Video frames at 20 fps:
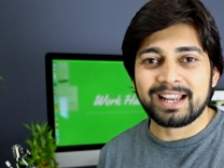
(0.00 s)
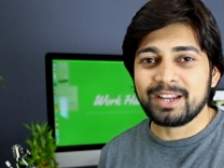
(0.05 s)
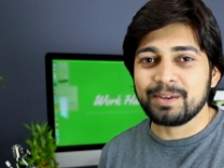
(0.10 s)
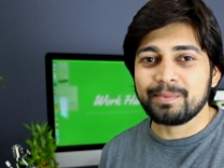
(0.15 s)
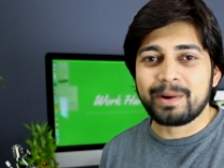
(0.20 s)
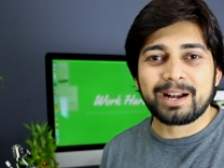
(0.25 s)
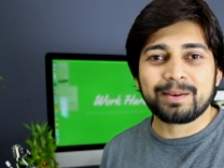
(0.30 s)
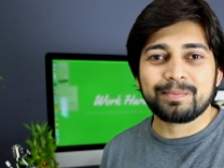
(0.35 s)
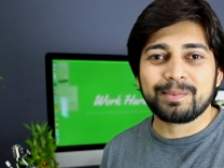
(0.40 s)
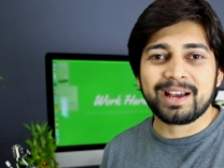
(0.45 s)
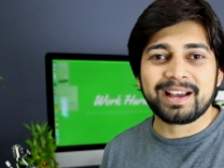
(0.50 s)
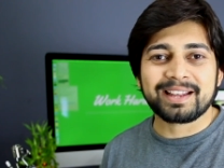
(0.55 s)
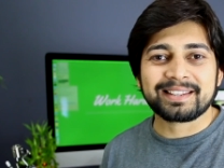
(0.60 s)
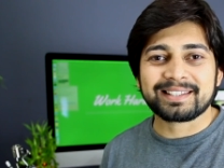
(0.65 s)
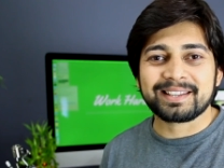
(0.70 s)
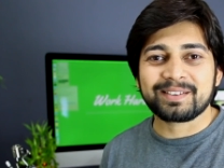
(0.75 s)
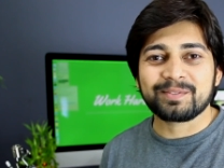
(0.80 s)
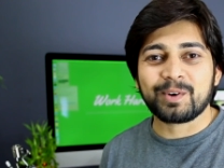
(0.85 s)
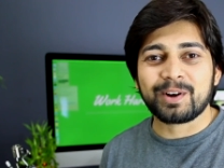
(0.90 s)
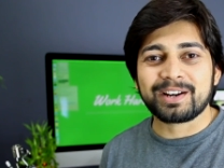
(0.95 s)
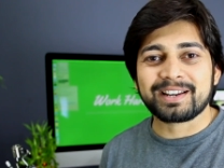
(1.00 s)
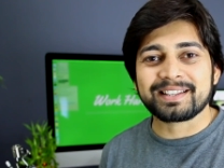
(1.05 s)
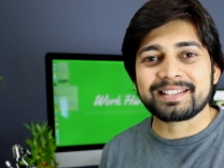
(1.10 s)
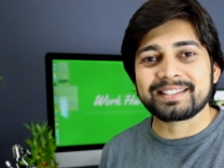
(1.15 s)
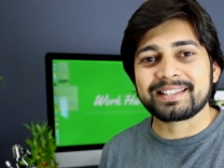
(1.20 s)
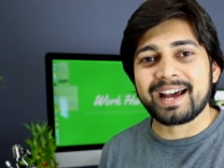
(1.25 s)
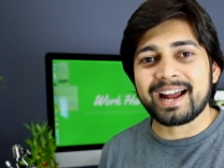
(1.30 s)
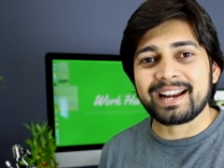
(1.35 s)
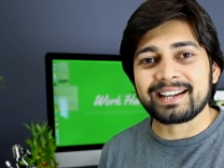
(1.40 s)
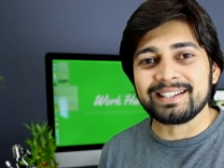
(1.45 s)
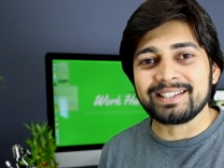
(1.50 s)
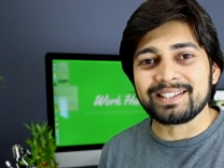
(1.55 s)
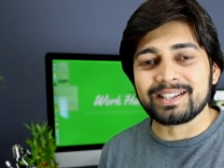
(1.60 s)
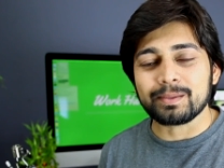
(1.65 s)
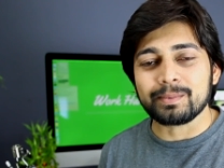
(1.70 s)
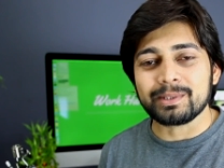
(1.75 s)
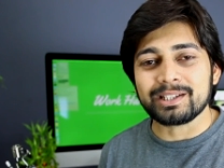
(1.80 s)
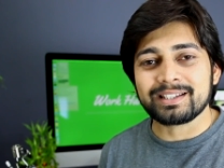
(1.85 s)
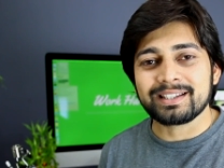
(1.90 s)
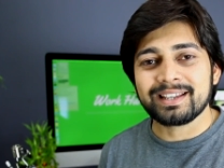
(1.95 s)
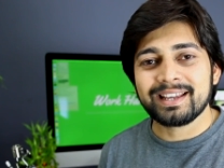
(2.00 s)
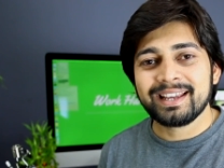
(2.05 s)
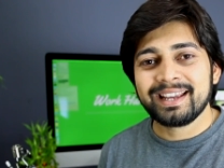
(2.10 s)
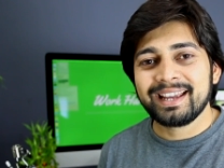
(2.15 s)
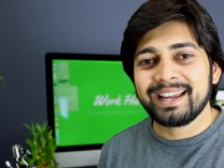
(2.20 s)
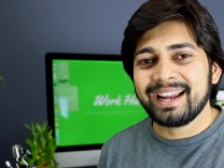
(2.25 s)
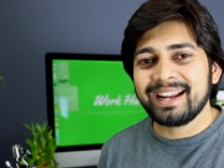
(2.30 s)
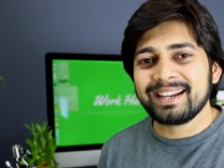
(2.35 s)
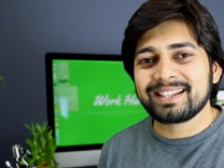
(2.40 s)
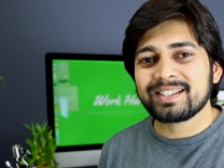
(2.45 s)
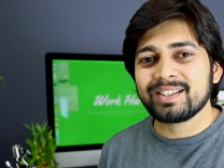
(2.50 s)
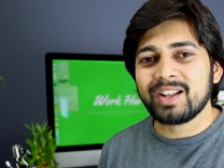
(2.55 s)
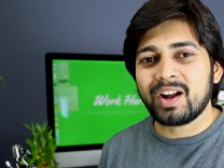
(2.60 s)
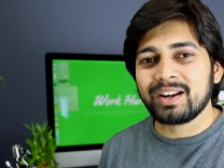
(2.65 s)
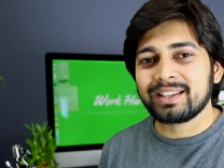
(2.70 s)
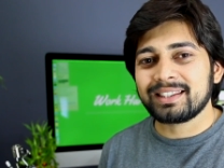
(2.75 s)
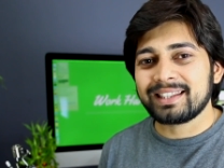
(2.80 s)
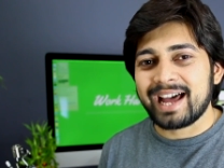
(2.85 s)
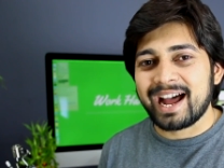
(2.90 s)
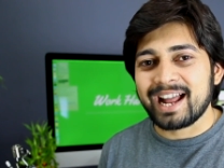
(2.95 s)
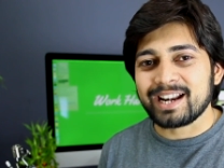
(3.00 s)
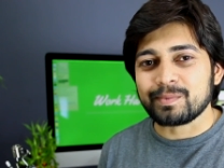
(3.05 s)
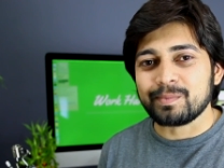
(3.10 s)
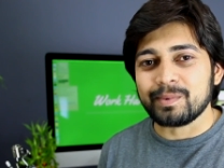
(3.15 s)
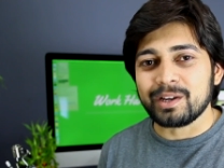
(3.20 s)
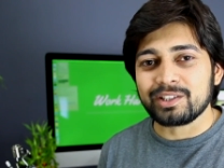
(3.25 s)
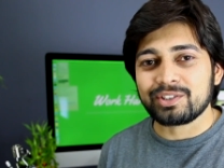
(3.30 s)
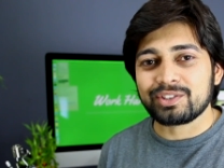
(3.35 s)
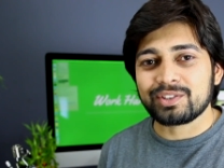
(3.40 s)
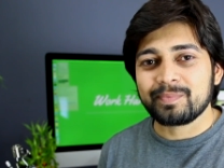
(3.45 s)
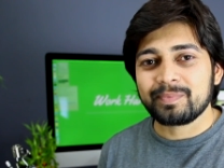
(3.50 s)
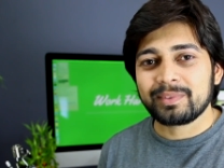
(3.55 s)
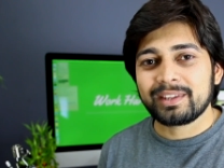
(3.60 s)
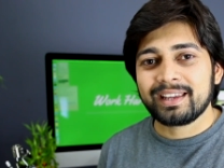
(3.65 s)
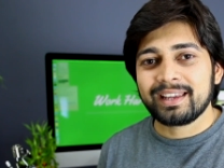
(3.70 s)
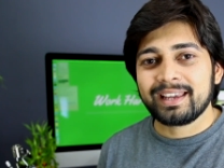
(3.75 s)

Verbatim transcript: And you might be asking, what is that little bit? It's not that much.